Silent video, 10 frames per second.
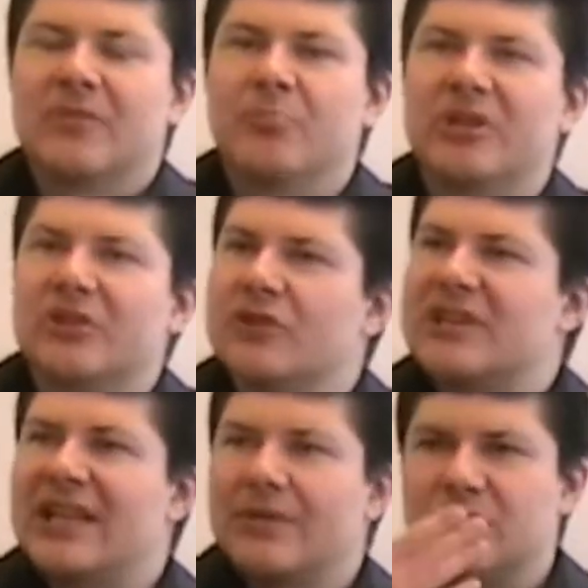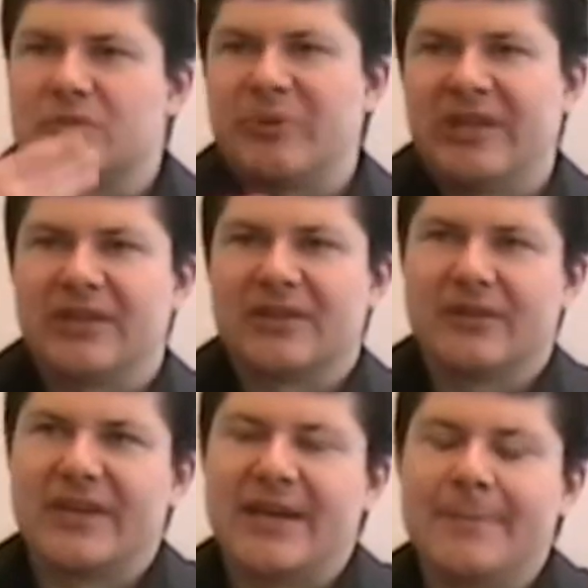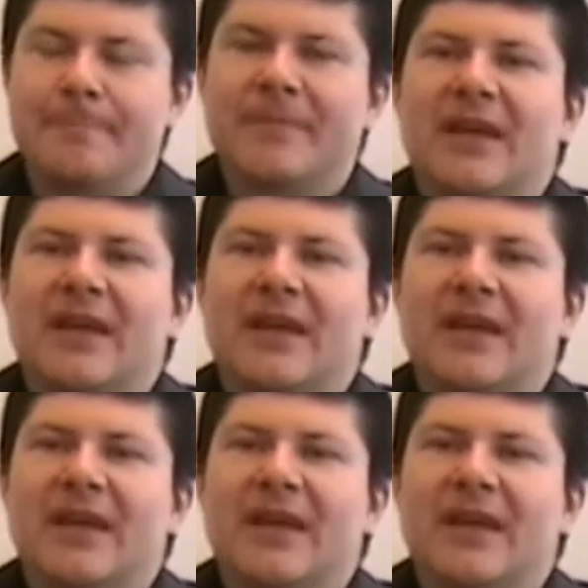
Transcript: being not allowed to speak, okay?